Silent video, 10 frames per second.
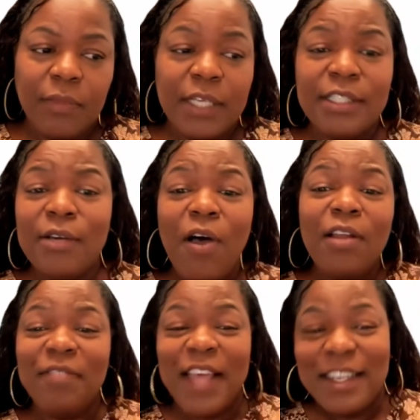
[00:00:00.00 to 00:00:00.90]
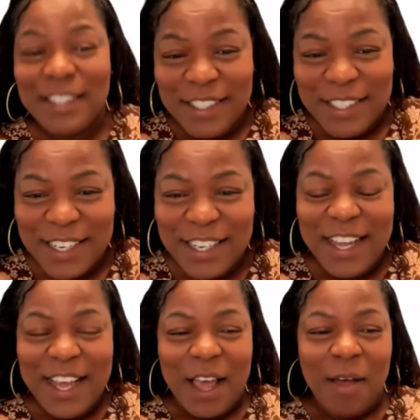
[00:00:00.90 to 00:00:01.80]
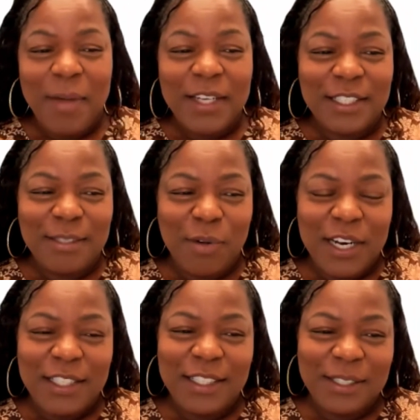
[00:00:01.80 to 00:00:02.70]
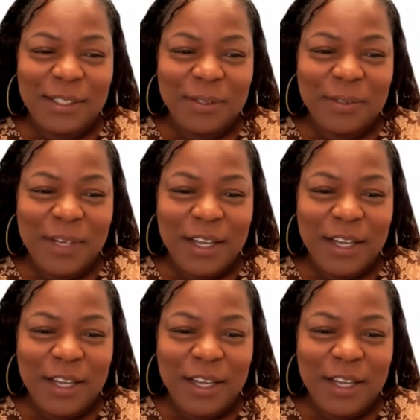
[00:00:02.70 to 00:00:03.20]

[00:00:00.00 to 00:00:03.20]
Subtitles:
So all of that, I just wanted to,